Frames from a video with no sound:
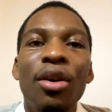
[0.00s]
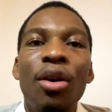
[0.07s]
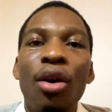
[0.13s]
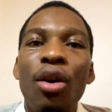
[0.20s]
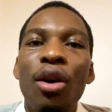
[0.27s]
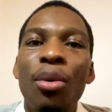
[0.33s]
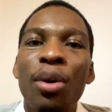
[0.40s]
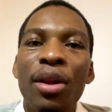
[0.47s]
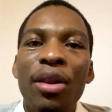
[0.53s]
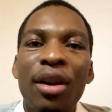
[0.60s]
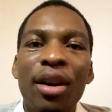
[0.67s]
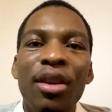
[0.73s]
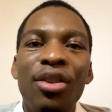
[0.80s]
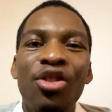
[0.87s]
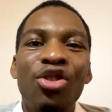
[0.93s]
or whether
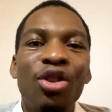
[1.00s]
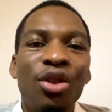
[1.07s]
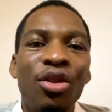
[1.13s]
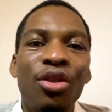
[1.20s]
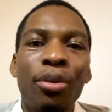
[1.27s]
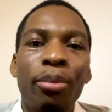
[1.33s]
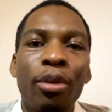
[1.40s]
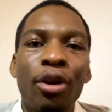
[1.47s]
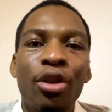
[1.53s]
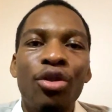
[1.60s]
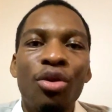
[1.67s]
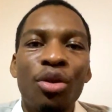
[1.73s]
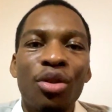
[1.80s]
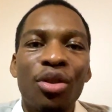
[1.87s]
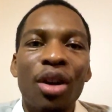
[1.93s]
it's just to
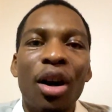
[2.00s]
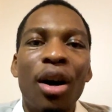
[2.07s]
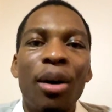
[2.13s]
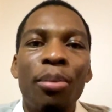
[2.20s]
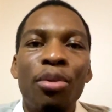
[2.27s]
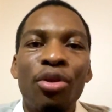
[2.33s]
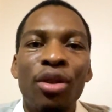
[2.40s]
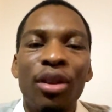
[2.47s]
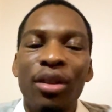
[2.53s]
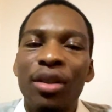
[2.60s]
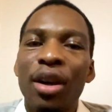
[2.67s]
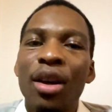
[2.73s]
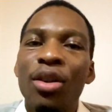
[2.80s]
purchase options.